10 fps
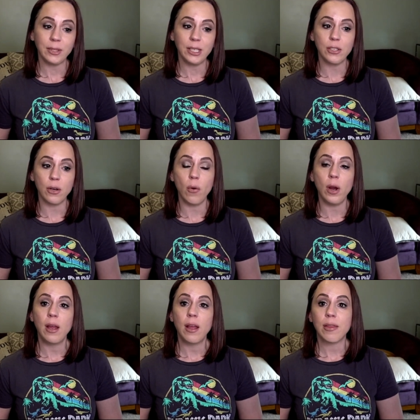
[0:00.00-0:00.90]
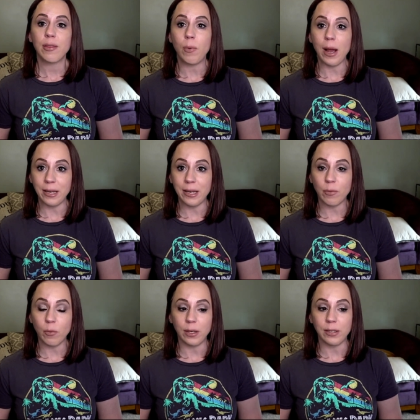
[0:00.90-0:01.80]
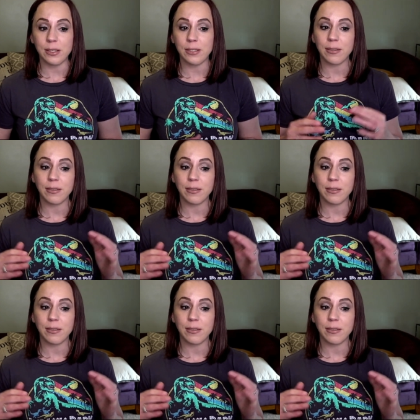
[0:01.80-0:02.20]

So the wedding was